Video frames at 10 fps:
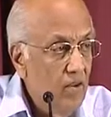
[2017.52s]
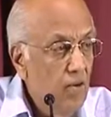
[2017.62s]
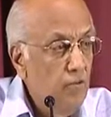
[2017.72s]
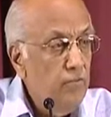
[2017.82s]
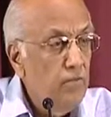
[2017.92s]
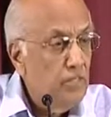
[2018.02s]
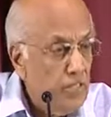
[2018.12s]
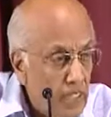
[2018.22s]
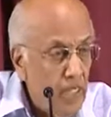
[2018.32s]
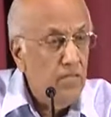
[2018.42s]
Go from
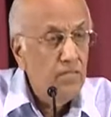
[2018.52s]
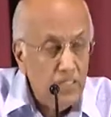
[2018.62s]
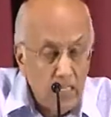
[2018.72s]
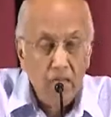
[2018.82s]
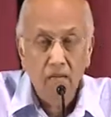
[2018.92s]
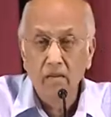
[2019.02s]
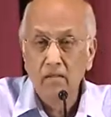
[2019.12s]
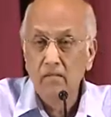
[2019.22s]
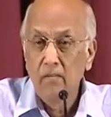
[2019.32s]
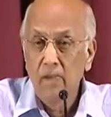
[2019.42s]
city to city,
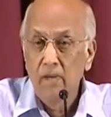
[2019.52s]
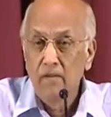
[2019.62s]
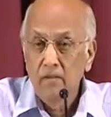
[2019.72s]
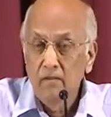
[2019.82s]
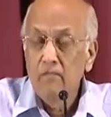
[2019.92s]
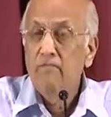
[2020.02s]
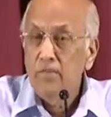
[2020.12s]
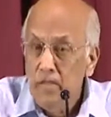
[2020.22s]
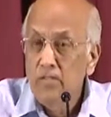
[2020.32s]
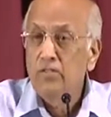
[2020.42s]
from
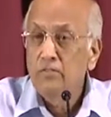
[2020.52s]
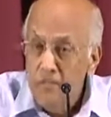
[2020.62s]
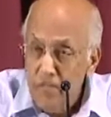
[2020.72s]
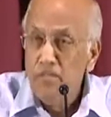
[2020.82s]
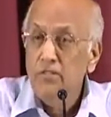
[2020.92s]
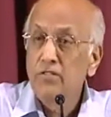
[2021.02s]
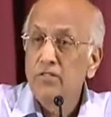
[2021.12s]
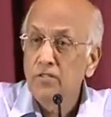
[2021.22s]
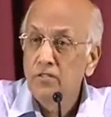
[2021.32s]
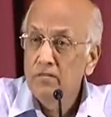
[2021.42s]
village to
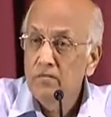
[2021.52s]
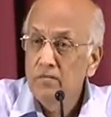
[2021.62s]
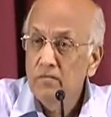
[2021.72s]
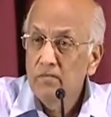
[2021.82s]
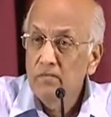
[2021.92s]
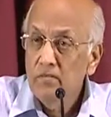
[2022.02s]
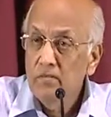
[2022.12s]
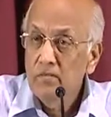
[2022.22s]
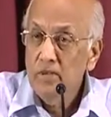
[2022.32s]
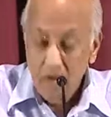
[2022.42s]
village.
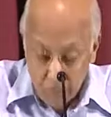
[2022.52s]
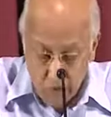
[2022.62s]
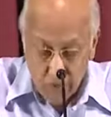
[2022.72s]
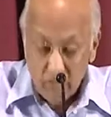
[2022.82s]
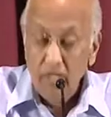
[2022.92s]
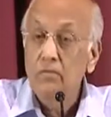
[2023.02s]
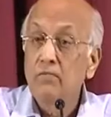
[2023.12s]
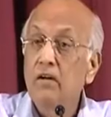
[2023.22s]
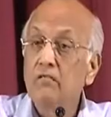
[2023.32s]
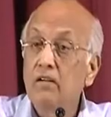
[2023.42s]
I'm sure it
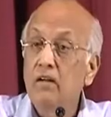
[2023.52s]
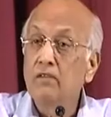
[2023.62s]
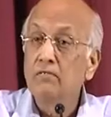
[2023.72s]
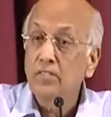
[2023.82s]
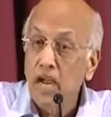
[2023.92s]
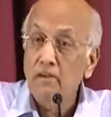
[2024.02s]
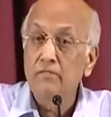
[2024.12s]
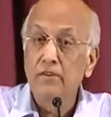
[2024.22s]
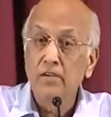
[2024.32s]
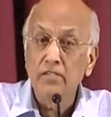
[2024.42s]
involved a lot of
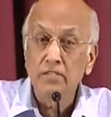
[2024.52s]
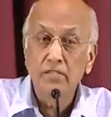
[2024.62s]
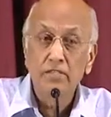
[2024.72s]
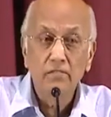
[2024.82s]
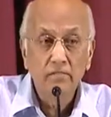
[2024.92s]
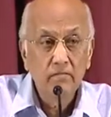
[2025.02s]
sacrifice.